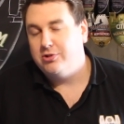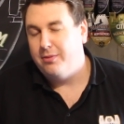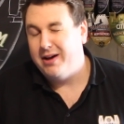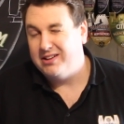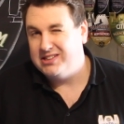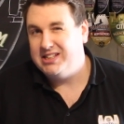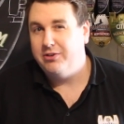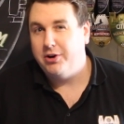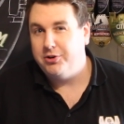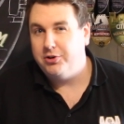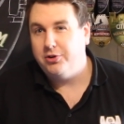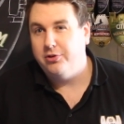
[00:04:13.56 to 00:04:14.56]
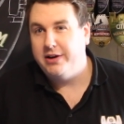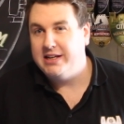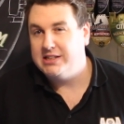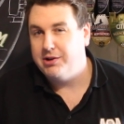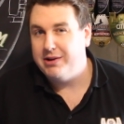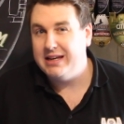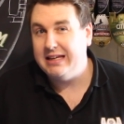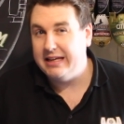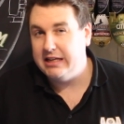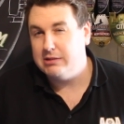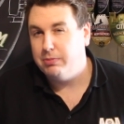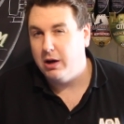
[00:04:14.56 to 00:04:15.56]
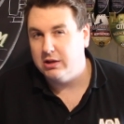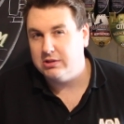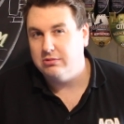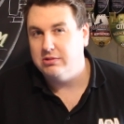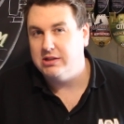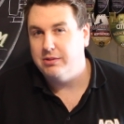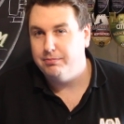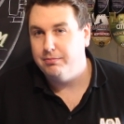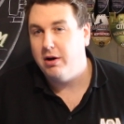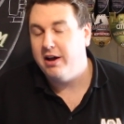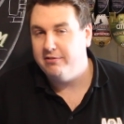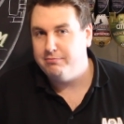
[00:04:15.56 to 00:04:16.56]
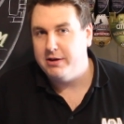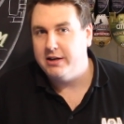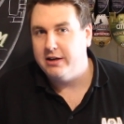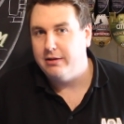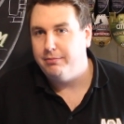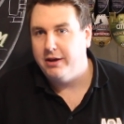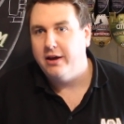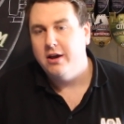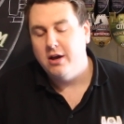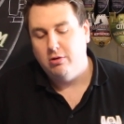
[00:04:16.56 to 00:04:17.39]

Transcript: to about 0 degrees, so any yeast particles that might have been in the beer